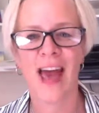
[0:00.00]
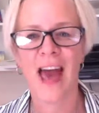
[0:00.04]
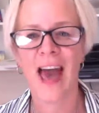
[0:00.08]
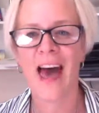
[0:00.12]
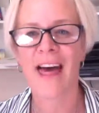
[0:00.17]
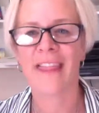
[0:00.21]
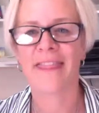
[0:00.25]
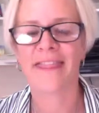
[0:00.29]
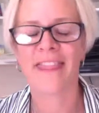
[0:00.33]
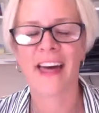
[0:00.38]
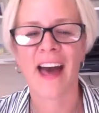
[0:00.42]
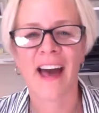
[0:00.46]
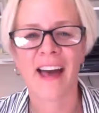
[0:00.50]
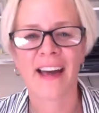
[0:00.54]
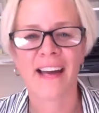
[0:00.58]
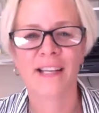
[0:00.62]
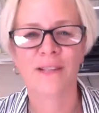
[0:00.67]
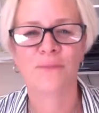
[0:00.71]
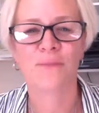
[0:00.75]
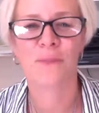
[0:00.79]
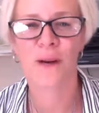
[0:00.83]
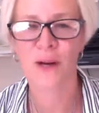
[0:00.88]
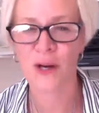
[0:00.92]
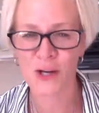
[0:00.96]
And that
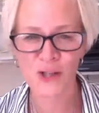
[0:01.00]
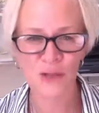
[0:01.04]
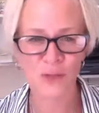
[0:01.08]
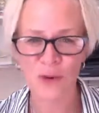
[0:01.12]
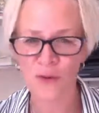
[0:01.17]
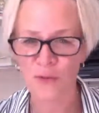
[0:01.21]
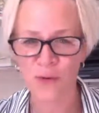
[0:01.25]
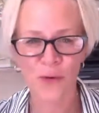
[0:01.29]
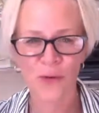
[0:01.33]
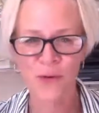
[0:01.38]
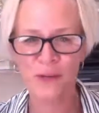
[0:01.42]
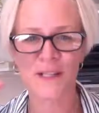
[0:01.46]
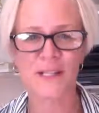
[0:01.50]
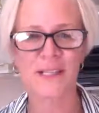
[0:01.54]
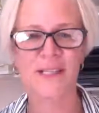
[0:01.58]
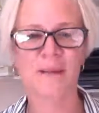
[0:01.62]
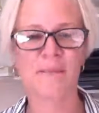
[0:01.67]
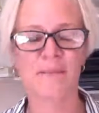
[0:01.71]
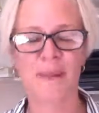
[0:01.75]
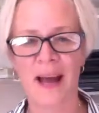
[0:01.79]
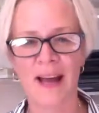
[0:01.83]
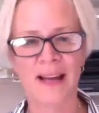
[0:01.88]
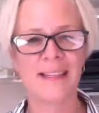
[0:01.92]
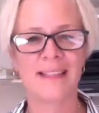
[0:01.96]
is because we've all
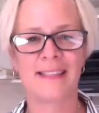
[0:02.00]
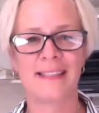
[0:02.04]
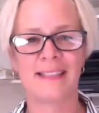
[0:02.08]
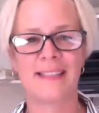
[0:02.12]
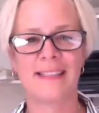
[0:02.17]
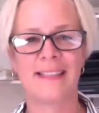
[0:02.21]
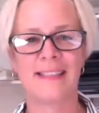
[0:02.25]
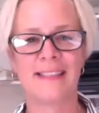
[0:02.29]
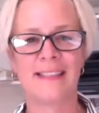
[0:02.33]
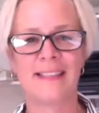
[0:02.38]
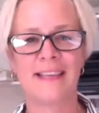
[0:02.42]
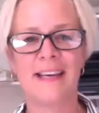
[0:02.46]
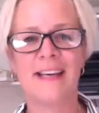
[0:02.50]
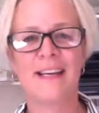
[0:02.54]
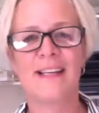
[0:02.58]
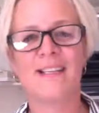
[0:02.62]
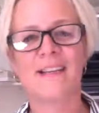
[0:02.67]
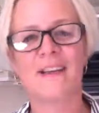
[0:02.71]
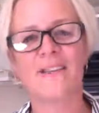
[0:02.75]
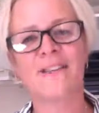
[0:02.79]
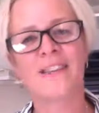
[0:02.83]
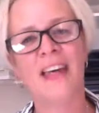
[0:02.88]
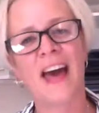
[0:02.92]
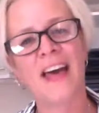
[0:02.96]
expanded.
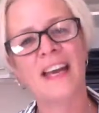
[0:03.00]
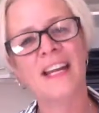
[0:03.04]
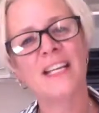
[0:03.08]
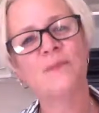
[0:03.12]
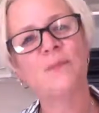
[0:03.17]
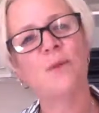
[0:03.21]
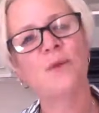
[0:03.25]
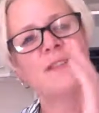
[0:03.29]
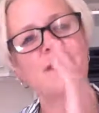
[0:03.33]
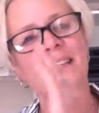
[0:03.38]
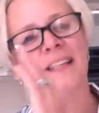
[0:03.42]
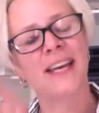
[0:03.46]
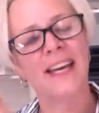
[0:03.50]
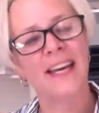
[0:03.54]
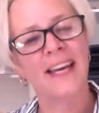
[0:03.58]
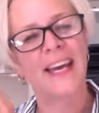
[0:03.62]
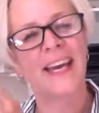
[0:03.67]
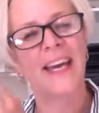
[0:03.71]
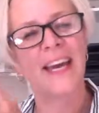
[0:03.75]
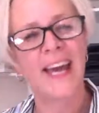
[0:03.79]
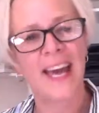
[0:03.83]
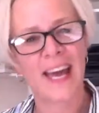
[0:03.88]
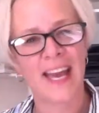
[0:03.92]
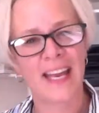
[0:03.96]
So that is what's
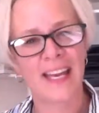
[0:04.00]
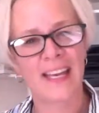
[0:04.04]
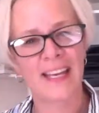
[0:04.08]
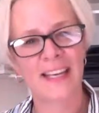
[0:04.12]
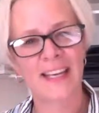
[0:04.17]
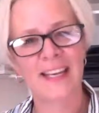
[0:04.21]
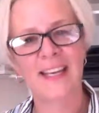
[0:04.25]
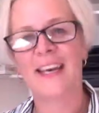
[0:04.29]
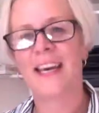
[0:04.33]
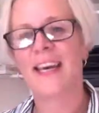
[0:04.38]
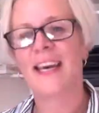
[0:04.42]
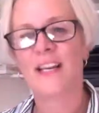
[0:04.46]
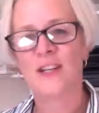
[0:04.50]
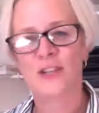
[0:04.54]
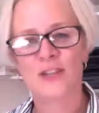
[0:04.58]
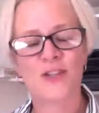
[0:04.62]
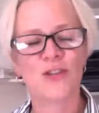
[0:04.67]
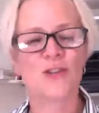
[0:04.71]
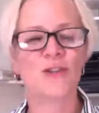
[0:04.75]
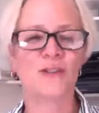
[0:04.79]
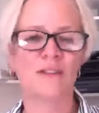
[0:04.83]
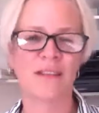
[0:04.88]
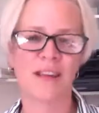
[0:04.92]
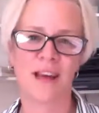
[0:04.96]
kicking in
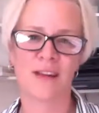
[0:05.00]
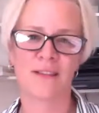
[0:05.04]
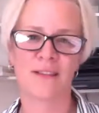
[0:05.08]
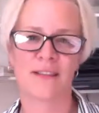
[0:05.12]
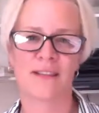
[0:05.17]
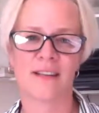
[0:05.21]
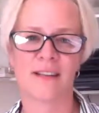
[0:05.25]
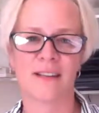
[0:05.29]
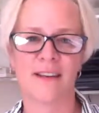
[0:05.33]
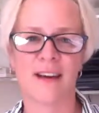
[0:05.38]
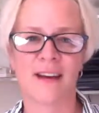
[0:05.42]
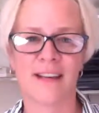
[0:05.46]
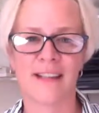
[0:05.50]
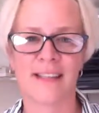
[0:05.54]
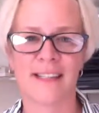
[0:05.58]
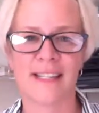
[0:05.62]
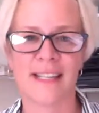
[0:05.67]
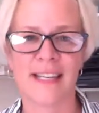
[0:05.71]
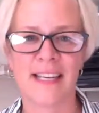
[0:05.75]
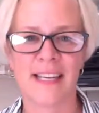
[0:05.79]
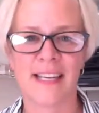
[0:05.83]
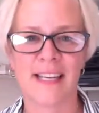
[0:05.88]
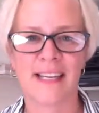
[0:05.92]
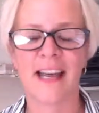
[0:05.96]

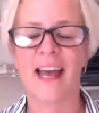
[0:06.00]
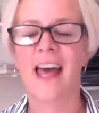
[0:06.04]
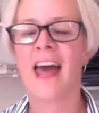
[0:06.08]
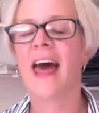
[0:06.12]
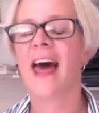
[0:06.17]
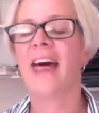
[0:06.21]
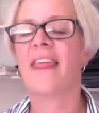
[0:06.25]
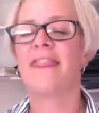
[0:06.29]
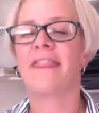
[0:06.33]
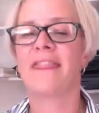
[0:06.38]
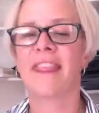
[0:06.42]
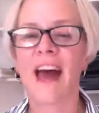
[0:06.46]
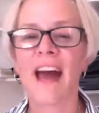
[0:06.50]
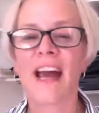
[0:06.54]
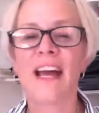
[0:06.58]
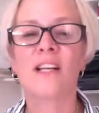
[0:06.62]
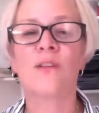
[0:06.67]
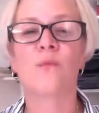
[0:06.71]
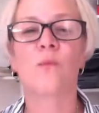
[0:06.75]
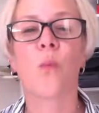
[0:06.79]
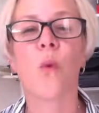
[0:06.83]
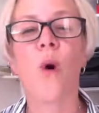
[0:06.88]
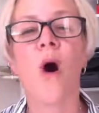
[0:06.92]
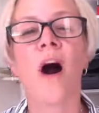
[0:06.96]
2019. And that
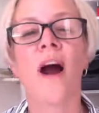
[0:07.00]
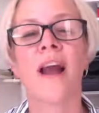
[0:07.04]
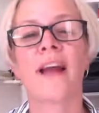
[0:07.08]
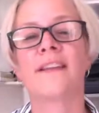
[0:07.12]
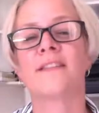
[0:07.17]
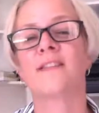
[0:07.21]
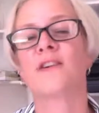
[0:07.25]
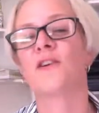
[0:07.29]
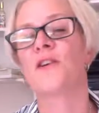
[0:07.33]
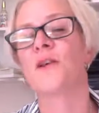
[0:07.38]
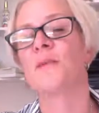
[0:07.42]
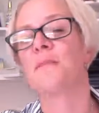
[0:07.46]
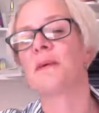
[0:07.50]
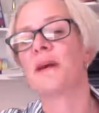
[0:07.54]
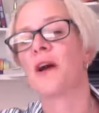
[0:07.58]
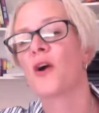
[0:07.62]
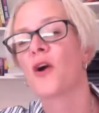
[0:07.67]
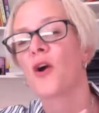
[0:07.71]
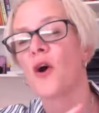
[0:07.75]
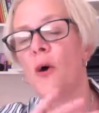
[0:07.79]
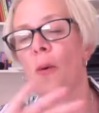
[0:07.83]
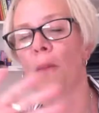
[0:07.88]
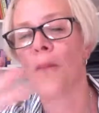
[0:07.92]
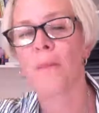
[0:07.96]
is why it's going to be a
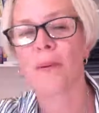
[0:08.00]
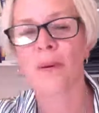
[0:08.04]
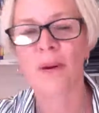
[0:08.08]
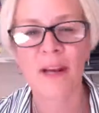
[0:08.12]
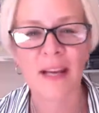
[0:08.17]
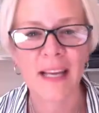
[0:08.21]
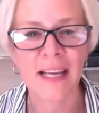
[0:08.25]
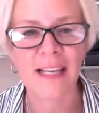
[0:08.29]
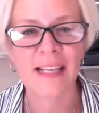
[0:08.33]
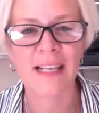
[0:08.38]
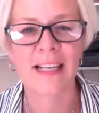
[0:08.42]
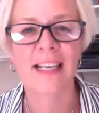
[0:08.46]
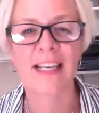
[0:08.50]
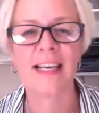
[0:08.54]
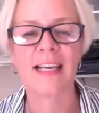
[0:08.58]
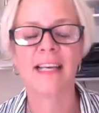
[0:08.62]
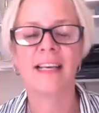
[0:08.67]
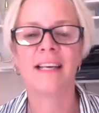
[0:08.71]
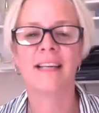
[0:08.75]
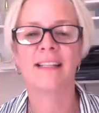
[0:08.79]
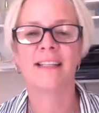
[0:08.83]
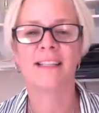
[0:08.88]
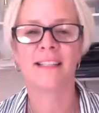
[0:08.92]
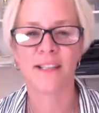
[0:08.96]

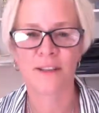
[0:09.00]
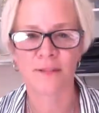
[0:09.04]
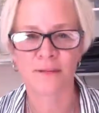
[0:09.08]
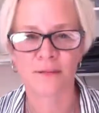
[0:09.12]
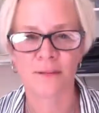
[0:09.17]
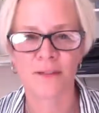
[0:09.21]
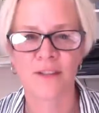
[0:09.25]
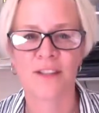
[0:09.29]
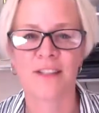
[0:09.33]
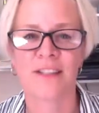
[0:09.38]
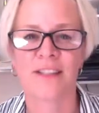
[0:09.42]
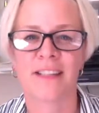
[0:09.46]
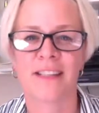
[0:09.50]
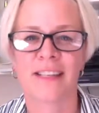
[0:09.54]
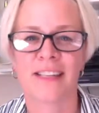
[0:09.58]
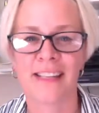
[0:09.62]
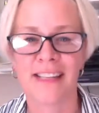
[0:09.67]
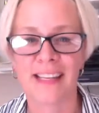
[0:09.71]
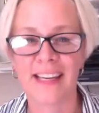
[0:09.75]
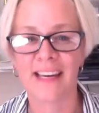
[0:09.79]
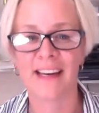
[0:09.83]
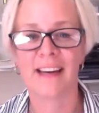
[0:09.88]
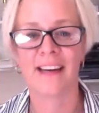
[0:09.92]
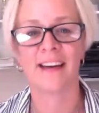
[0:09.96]
completely different
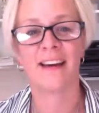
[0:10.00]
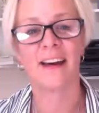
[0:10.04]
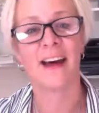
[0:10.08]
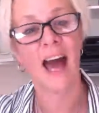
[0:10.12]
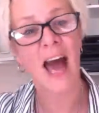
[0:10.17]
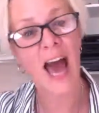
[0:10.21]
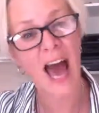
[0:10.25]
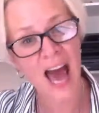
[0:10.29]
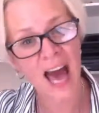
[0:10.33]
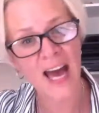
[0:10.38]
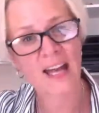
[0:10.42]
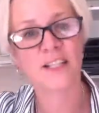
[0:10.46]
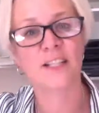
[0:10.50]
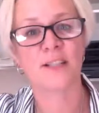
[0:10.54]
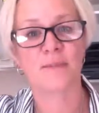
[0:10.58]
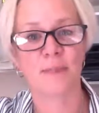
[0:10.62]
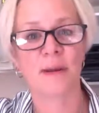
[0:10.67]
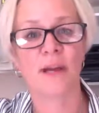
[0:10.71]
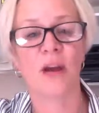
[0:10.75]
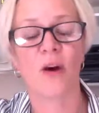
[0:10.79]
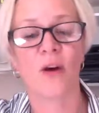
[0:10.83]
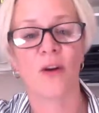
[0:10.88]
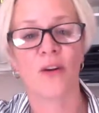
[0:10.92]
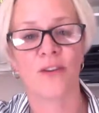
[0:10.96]
year and
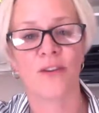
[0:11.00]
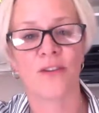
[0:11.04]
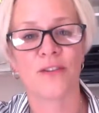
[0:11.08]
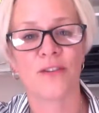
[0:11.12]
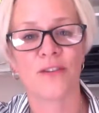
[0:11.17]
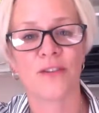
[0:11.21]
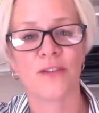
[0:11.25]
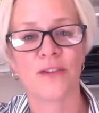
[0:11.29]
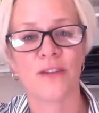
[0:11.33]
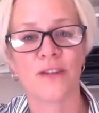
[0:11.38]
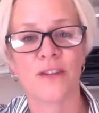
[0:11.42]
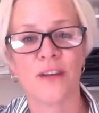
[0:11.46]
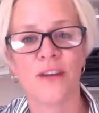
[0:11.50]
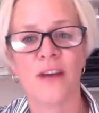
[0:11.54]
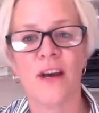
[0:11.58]
beyond.